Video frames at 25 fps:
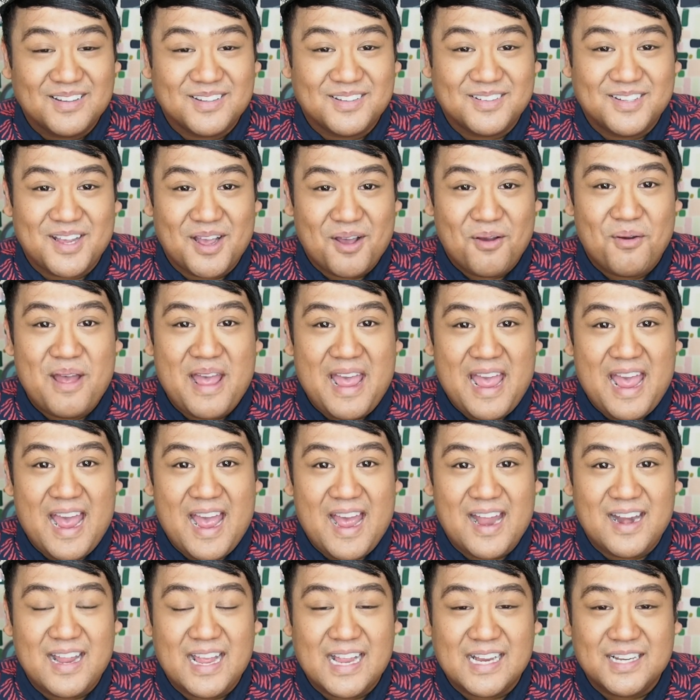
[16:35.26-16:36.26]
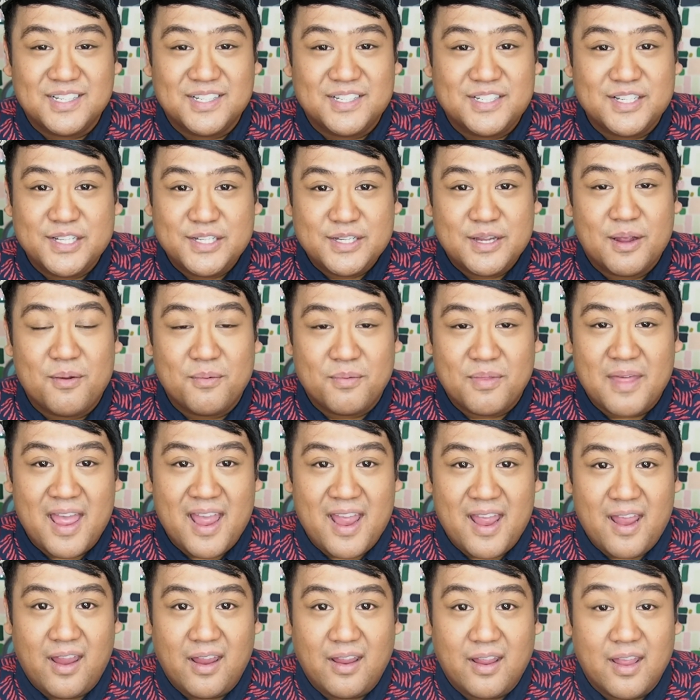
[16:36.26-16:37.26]
go ahead and do your
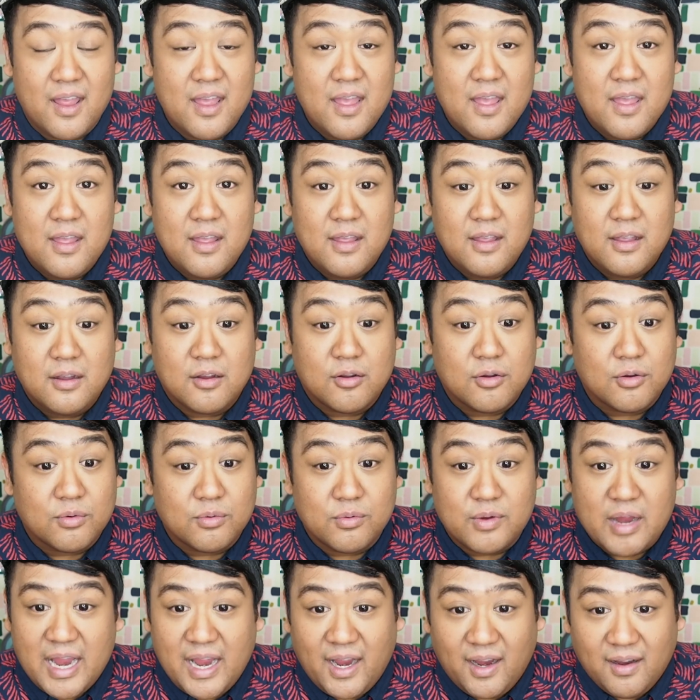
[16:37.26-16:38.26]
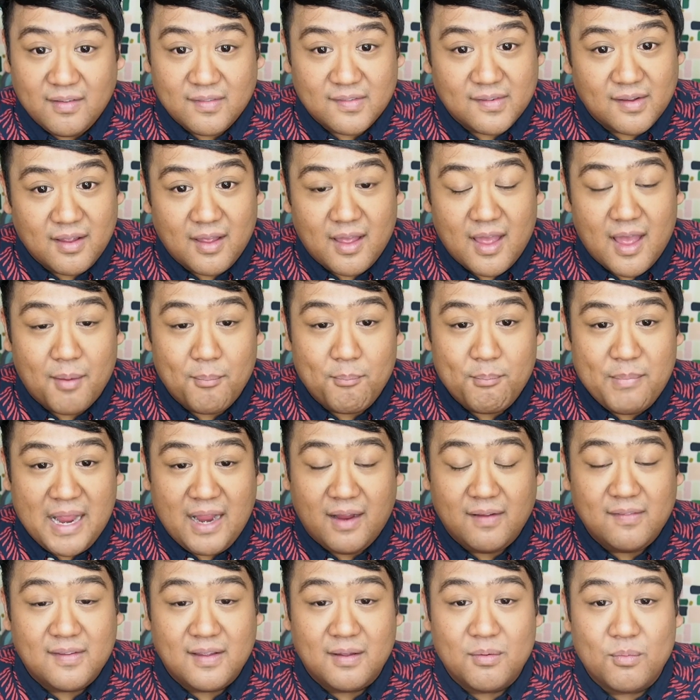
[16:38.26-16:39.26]
thing. Create
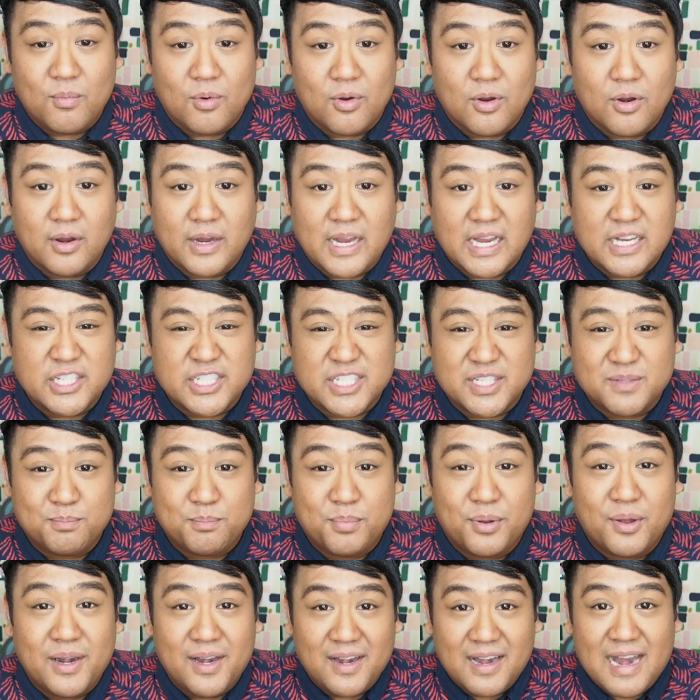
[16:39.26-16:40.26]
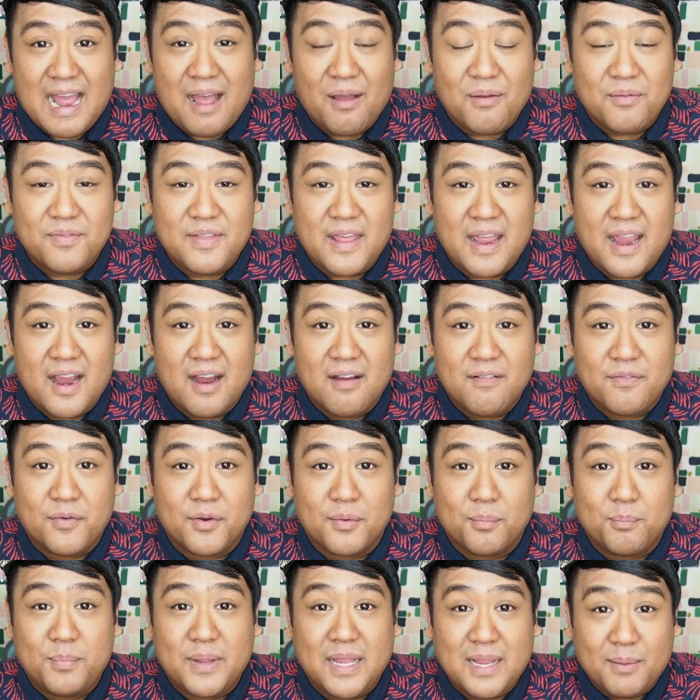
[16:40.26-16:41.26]
amazing work and just put it out there
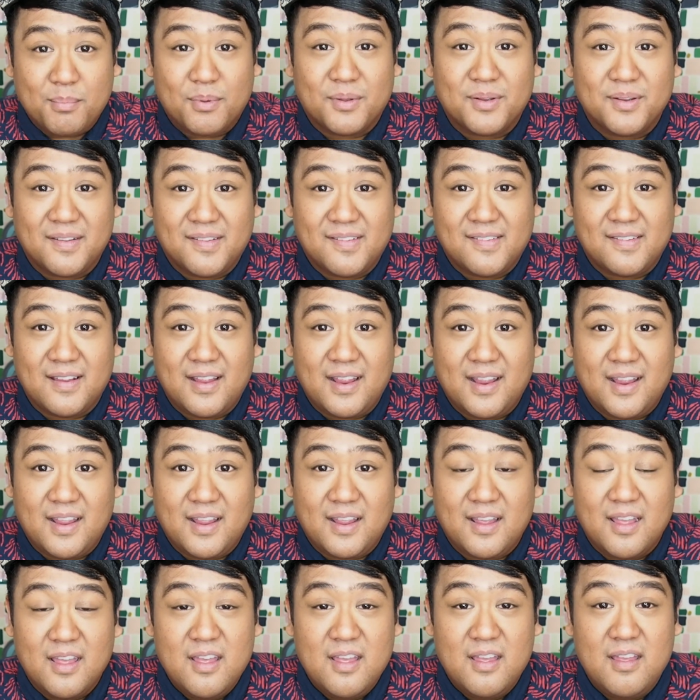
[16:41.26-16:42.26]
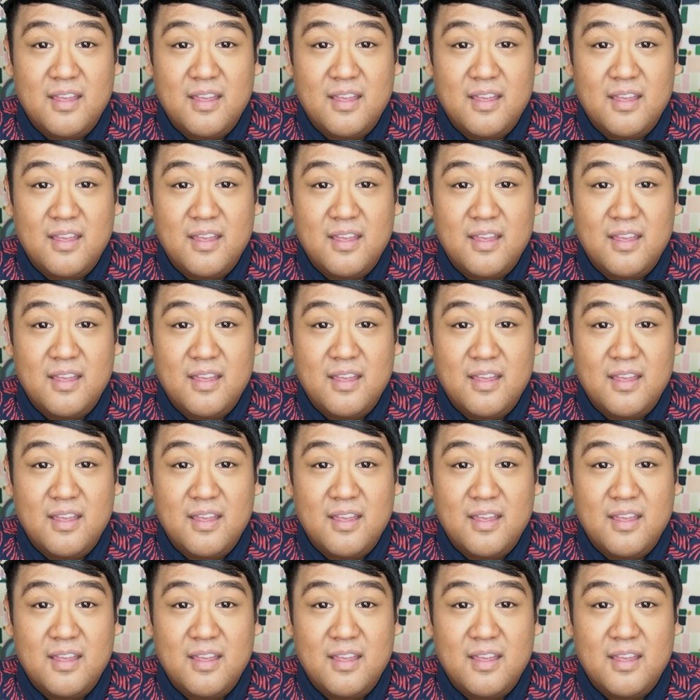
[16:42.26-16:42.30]
for people to see.